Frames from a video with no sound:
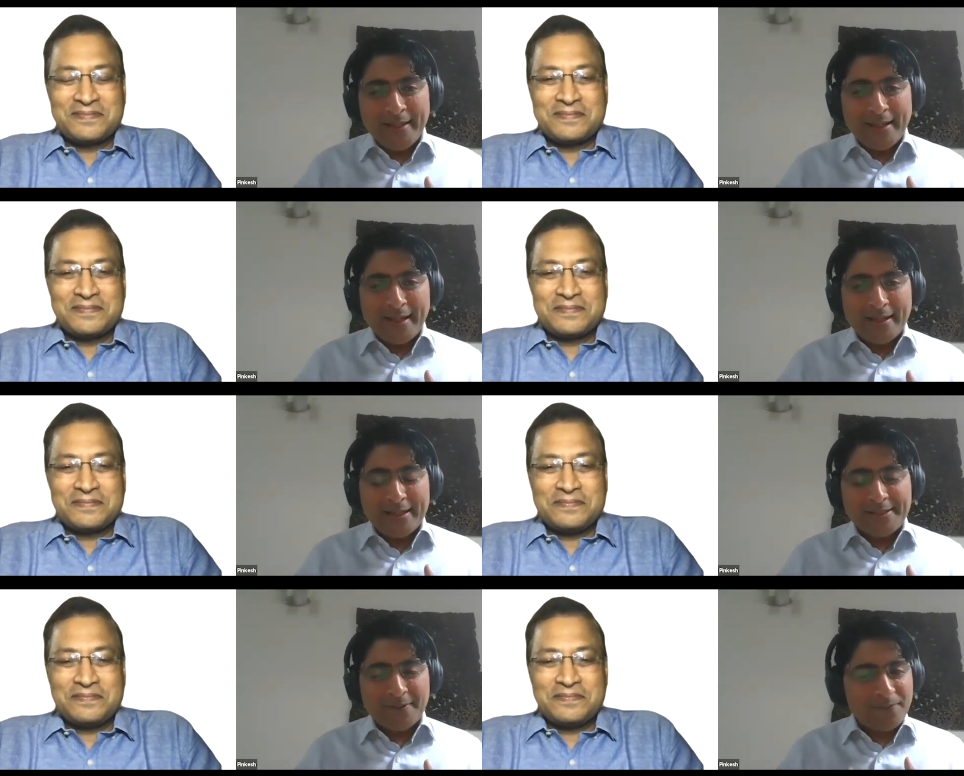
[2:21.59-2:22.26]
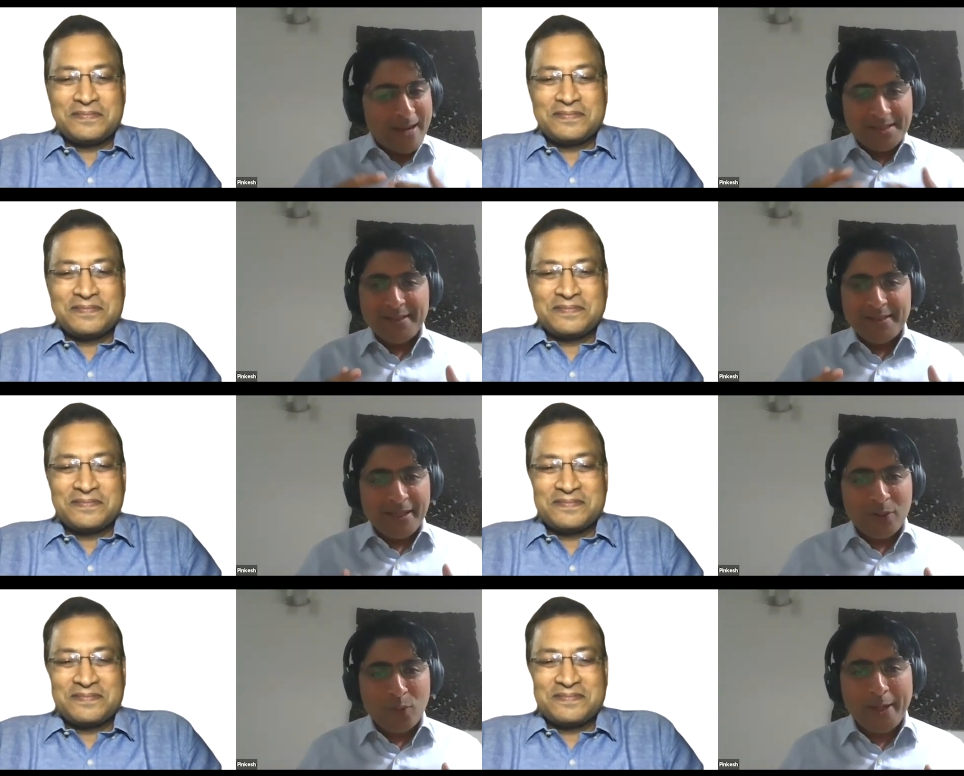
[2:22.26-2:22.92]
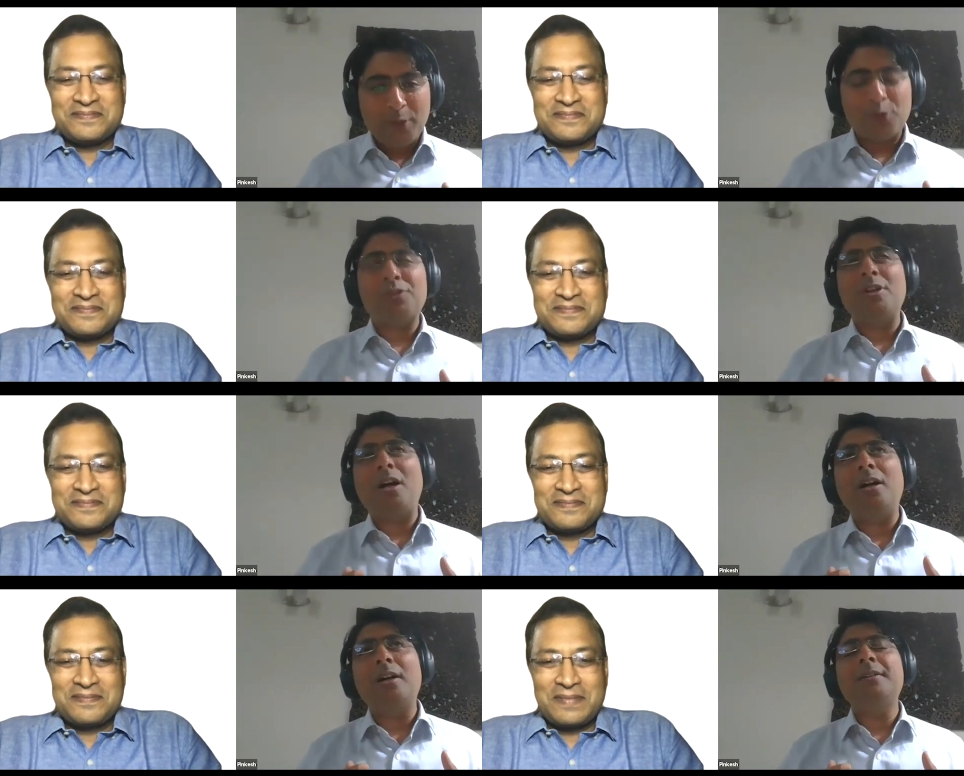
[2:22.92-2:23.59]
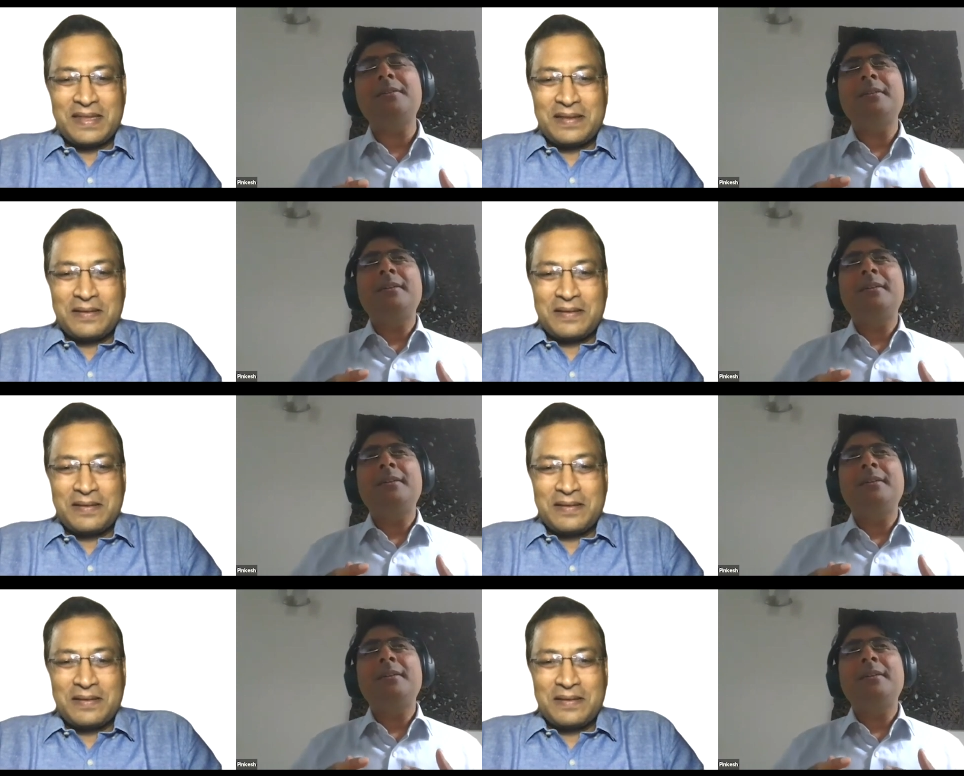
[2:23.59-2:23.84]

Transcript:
Speaker 1: Uh, it's a fascinating way to start